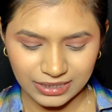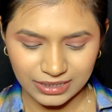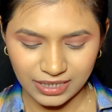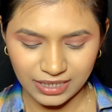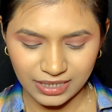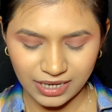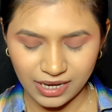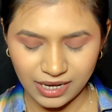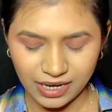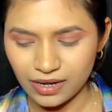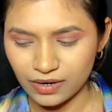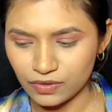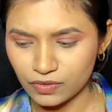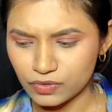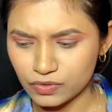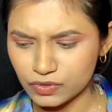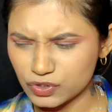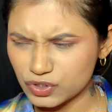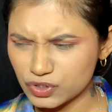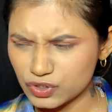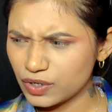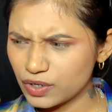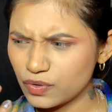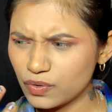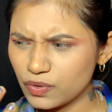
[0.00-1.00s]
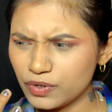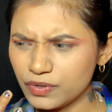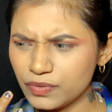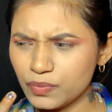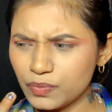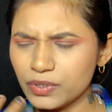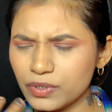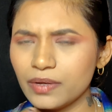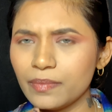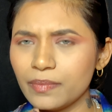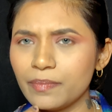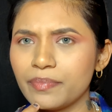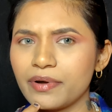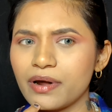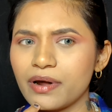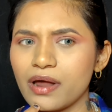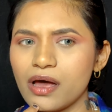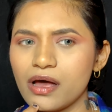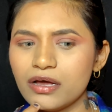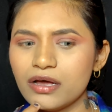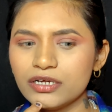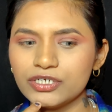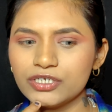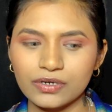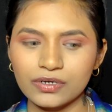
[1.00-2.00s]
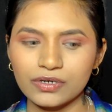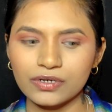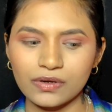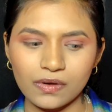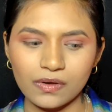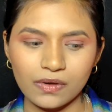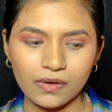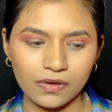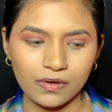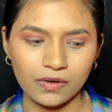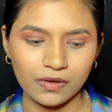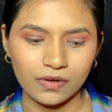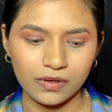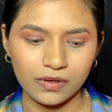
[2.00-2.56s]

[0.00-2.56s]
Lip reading: I don't know, should I go in with a brush or